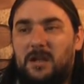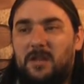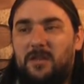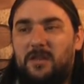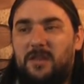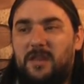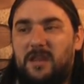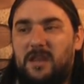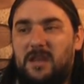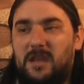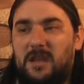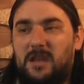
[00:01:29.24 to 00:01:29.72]

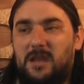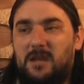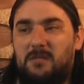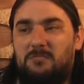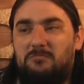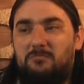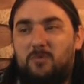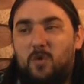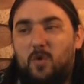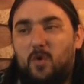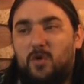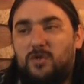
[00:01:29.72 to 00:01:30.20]
the
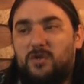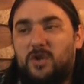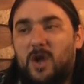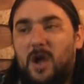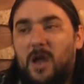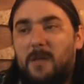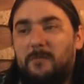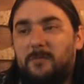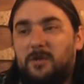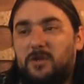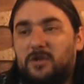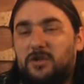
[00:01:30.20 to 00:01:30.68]
more
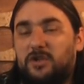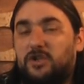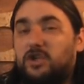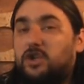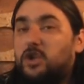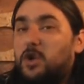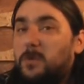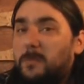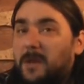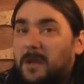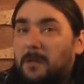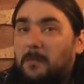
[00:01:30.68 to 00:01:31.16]
time
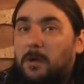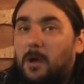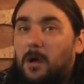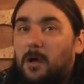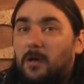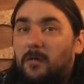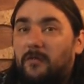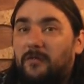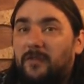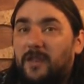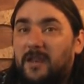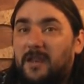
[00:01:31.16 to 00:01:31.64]
consuming
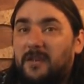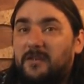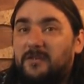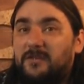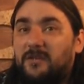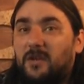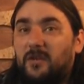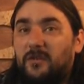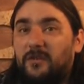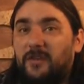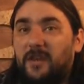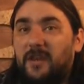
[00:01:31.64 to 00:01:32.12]
part of things,
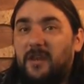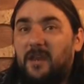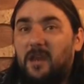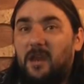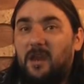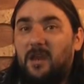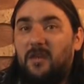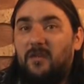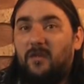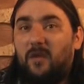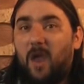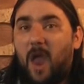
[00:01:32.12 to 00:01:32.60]
because it
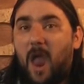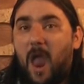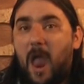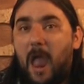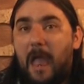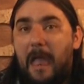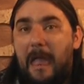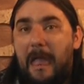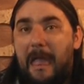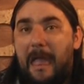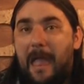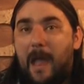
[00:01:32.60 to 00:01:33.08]
is
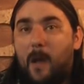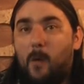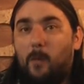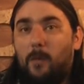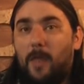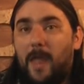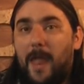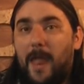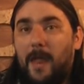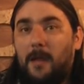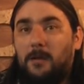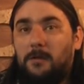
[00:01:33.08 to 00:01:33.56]
out
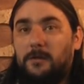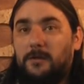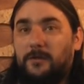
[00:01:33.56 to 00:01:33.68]
there.